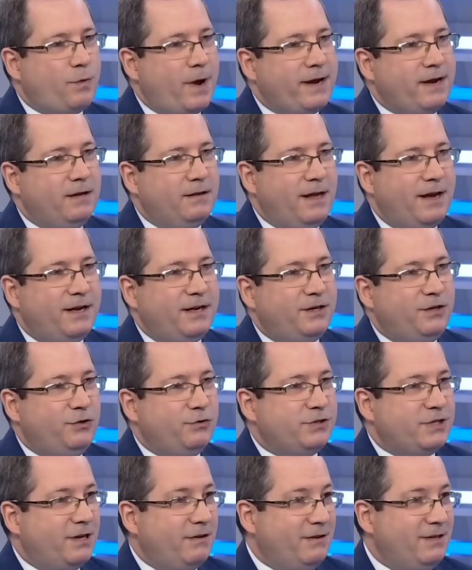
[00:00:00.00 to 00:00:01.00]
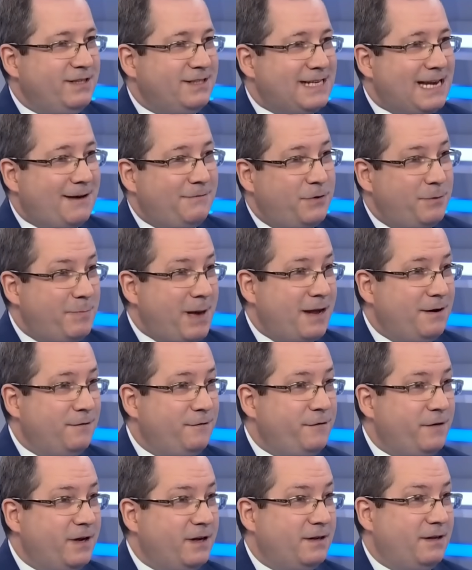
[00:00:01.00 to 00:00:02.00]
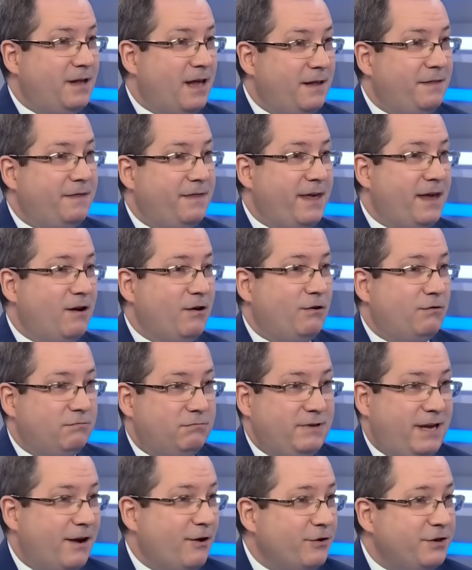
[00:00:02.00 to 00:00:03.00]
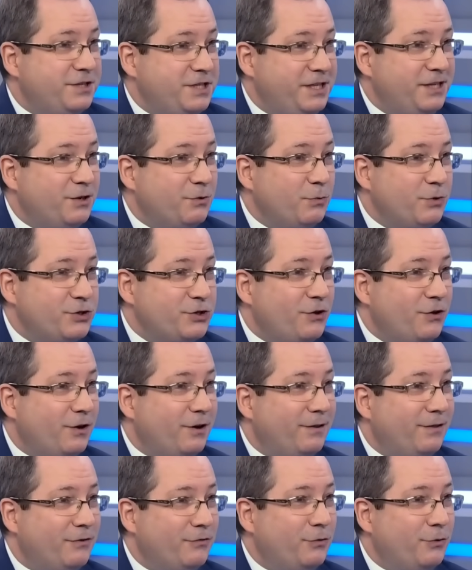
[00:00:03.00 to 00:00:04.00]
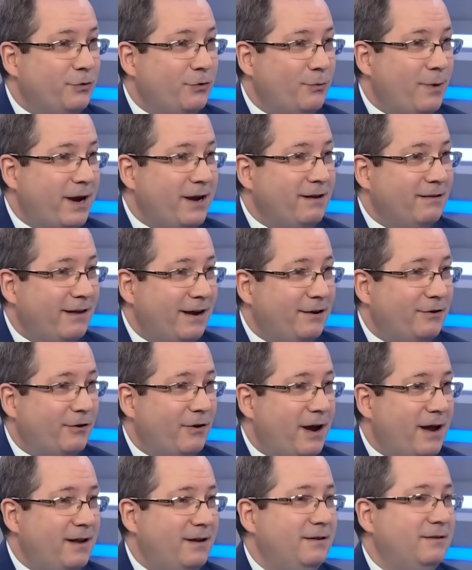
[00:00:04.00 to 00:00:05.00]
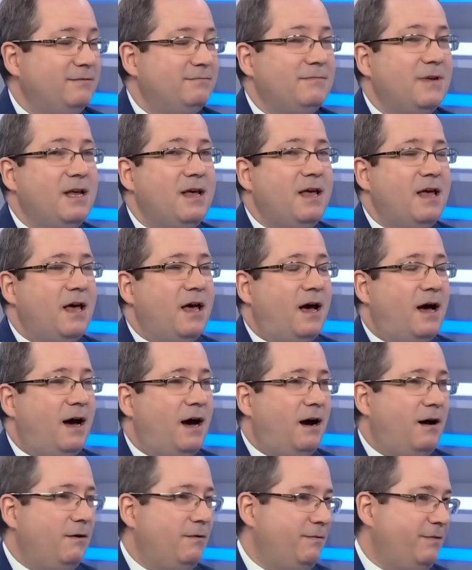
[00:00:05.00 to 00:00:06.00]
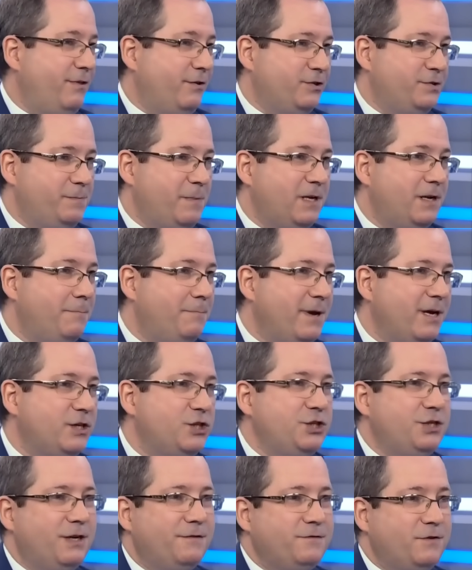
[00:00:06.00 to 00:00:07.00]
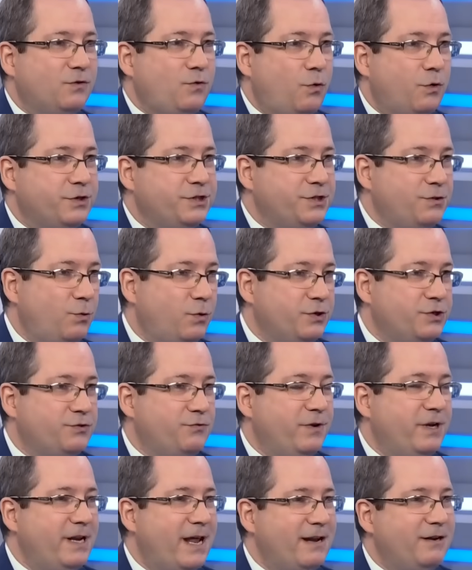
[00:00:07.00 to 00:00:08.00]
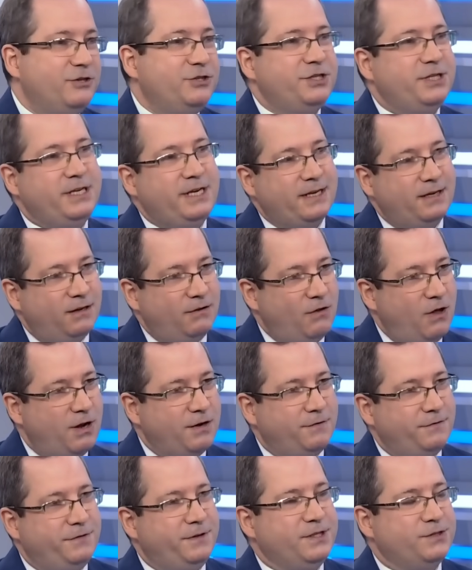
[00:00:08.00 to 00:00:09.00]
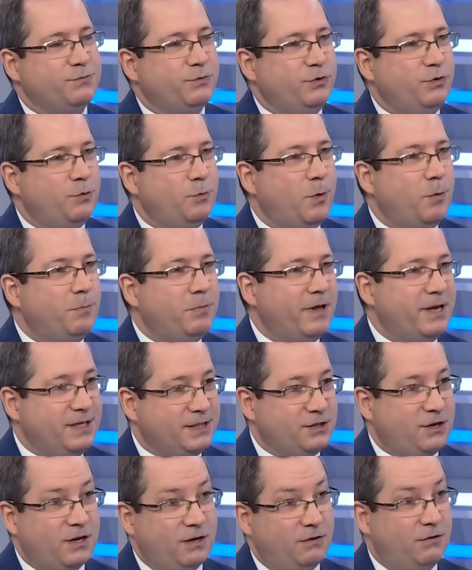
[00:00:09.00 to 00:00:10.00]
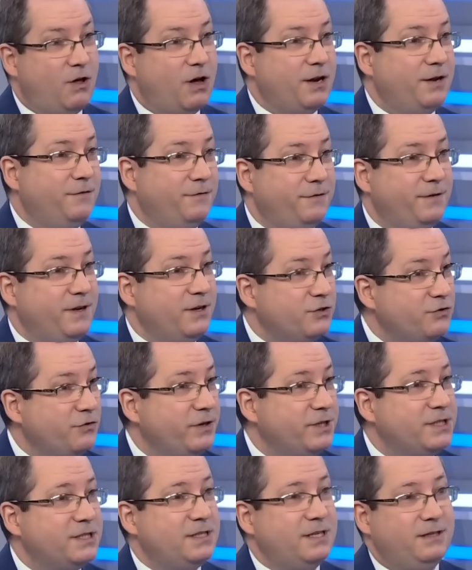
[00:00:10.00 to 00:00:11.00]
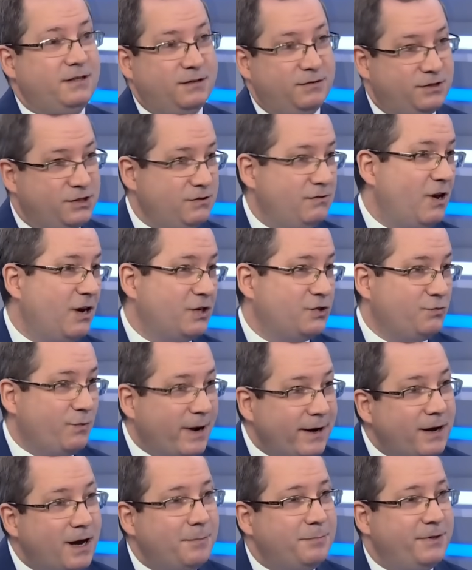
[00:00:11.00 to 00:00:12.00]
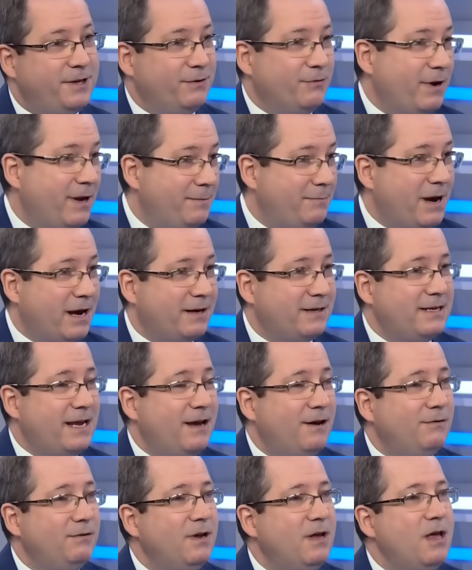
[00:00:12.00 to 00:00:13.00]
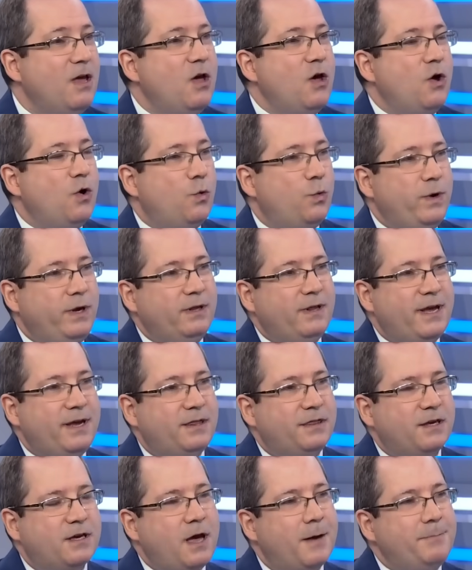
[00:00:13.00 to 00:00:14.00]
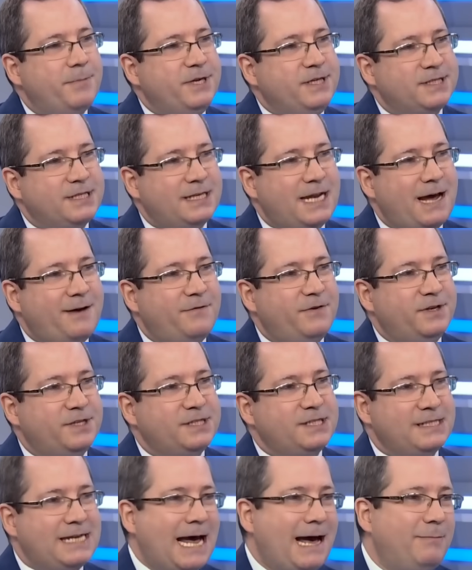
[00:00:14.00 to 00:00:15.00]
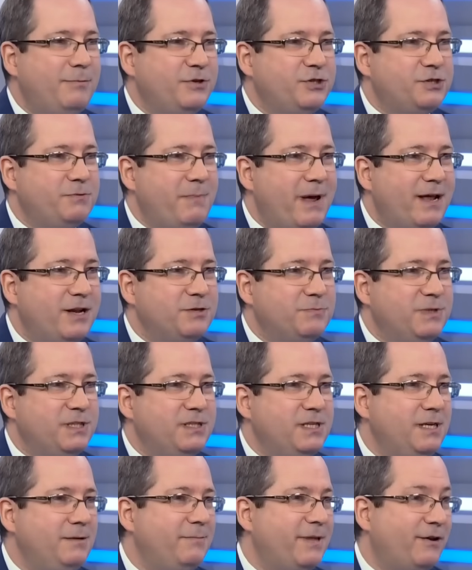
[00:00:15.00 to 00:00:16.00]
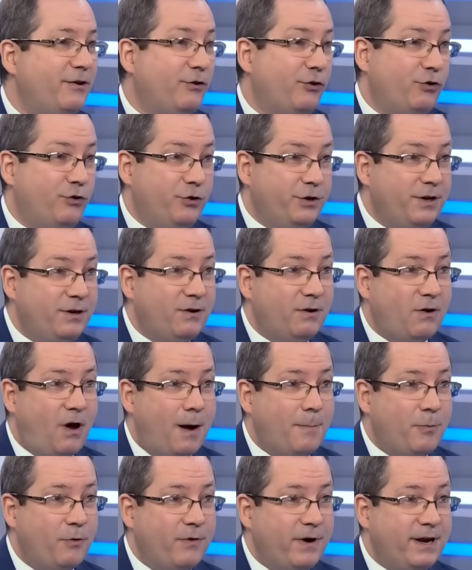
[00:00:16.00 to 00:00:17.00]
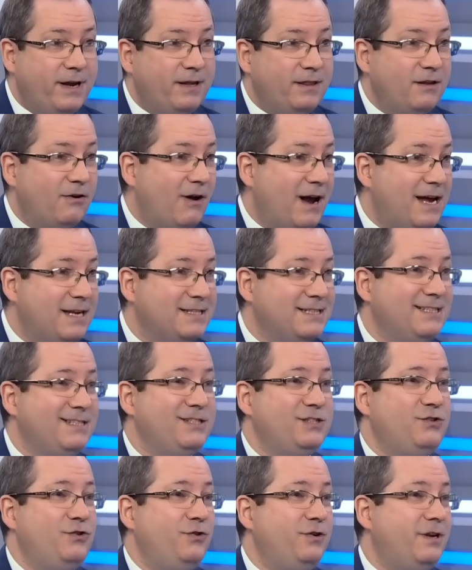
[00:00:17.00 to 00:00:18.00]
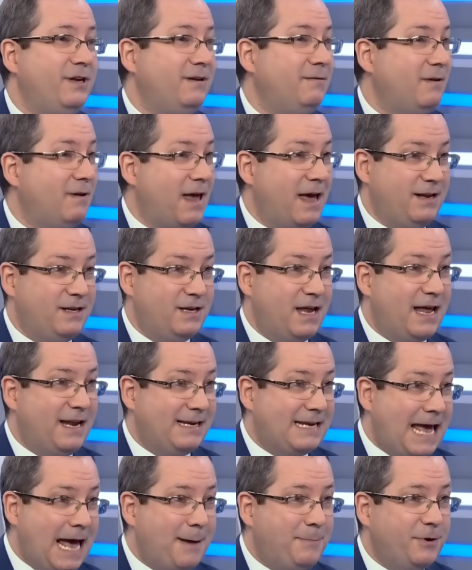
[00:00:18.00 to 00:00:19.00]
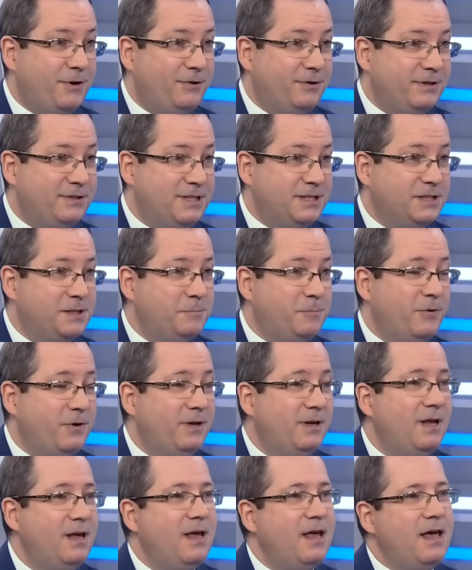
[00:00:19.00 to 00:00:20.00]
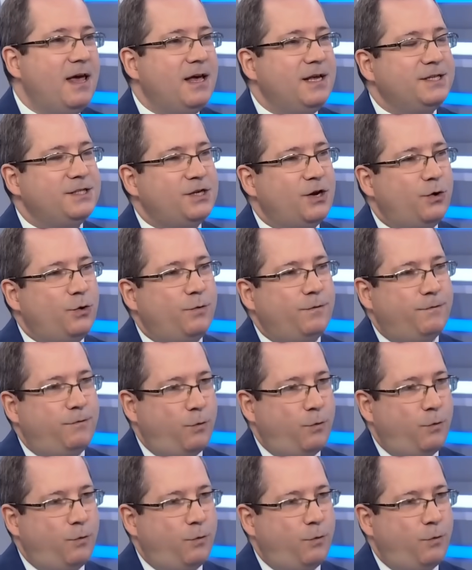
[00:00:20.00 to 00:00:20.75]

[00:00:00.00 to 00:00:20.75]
regulated utilities have the benefit that they're guaranteed a return through the regulator, and there's been a big shift, of course, towards green energy, and a lot of these renewable plays got a lot of interest, and the stocks ran up, they ran back down. Yeah. We like the companies that have an established management team that are good at operating their assets, good at capital discipline. So